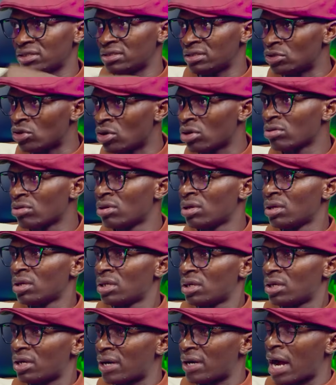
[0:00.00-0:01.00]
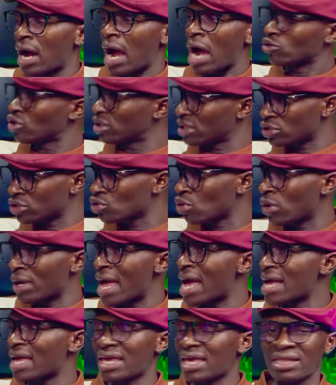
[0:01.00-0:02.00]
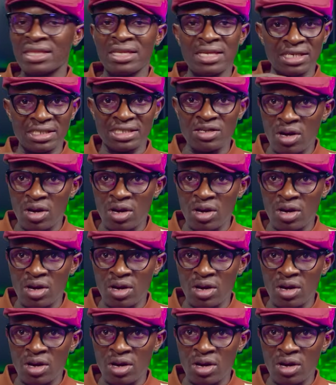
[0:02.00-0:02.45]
You know, after a song, the next